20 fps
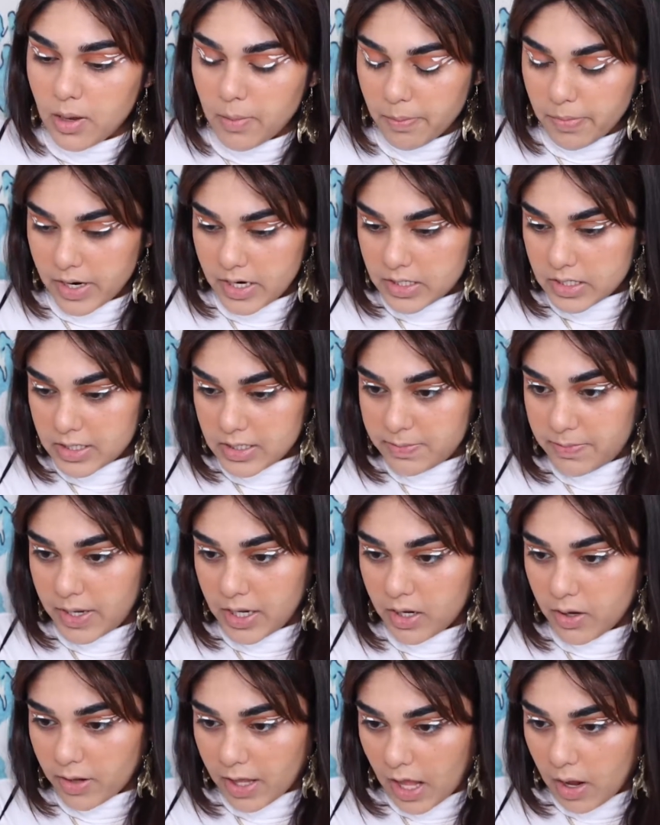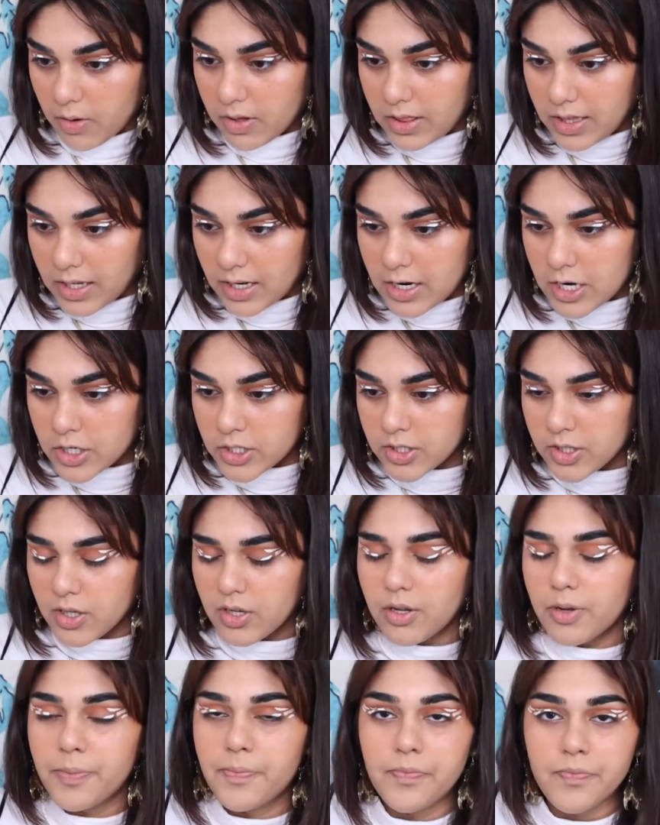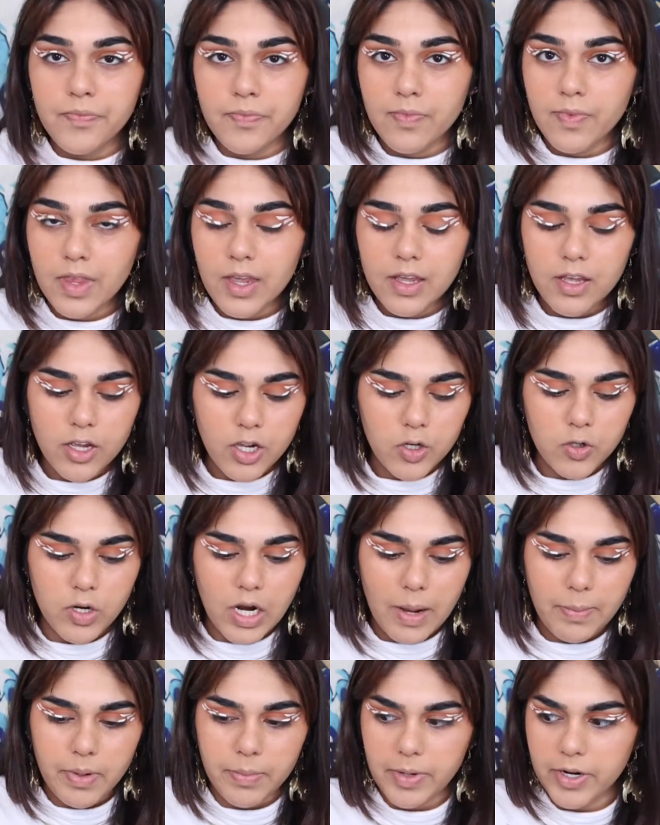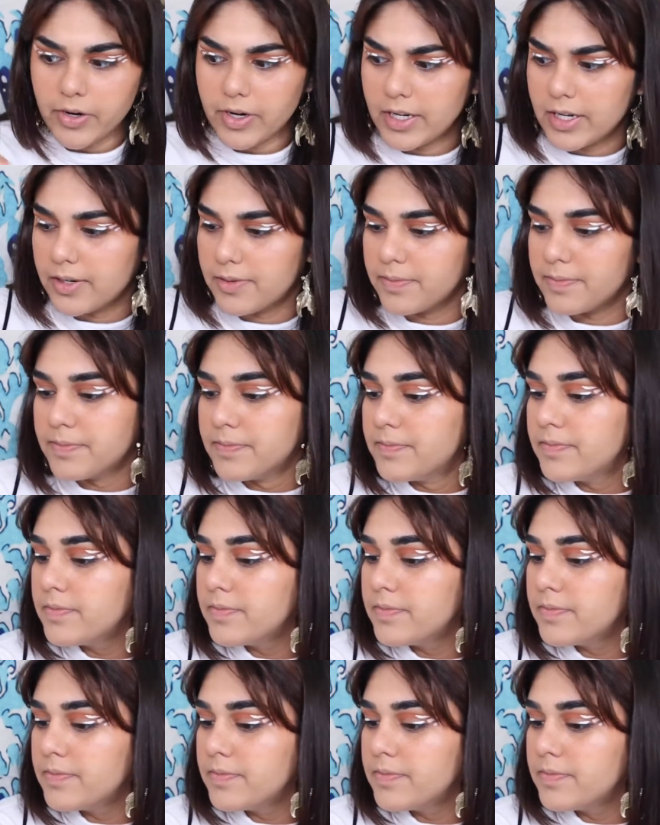But it's just being okay with the initial crappy period.